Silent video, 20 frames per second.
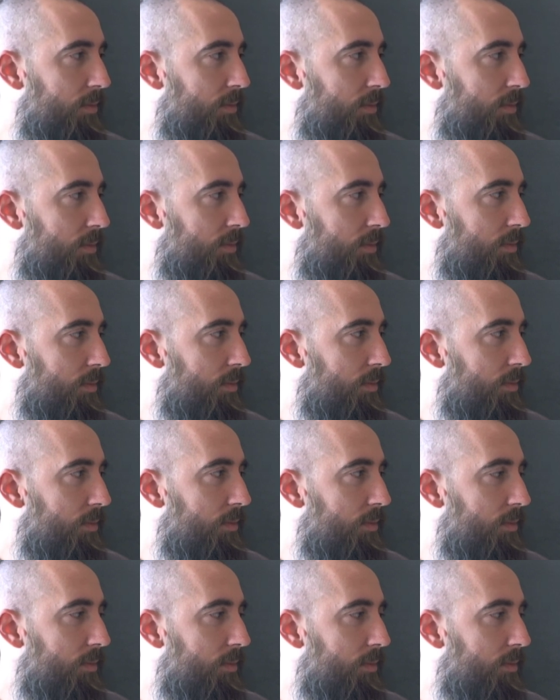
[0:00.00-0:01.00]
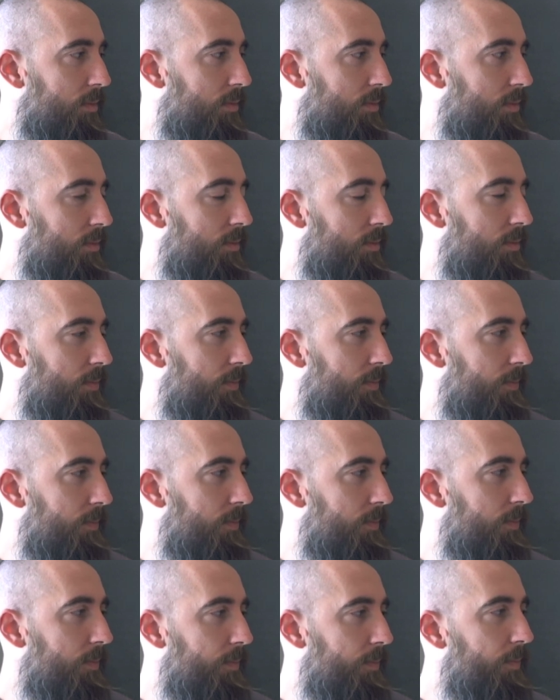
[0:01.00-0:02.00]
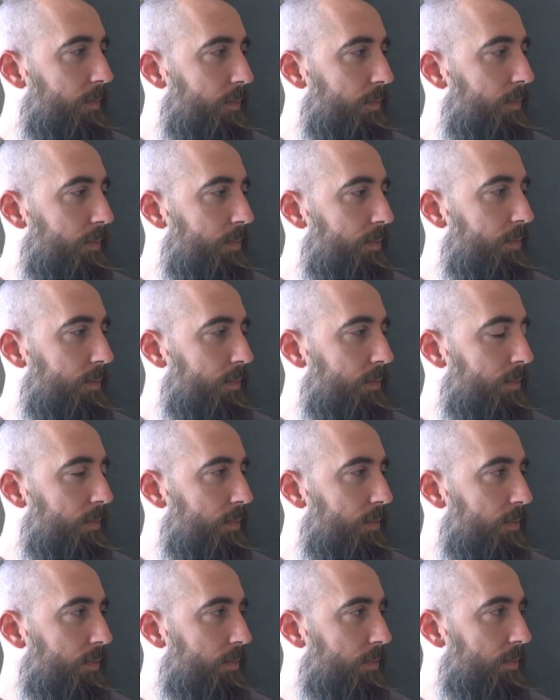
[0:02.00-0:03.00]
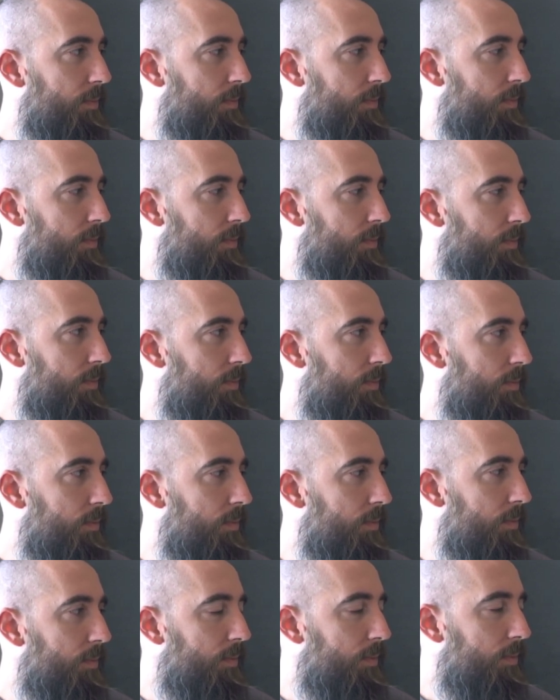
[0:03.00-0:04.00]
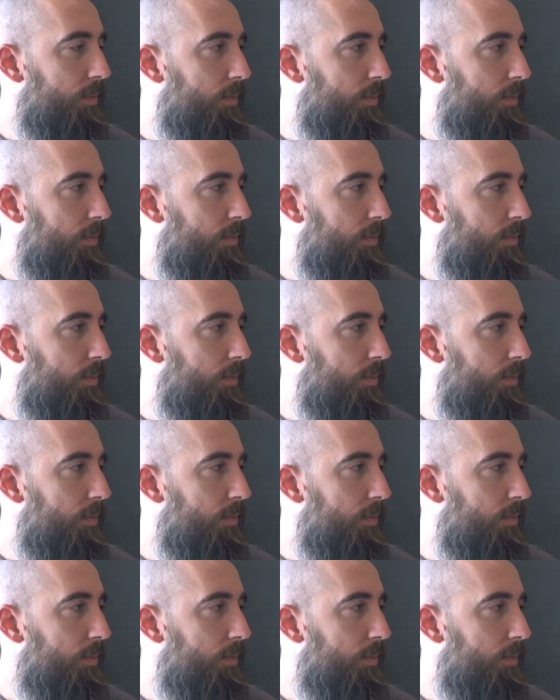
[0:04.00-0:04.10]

The person shown says nothing.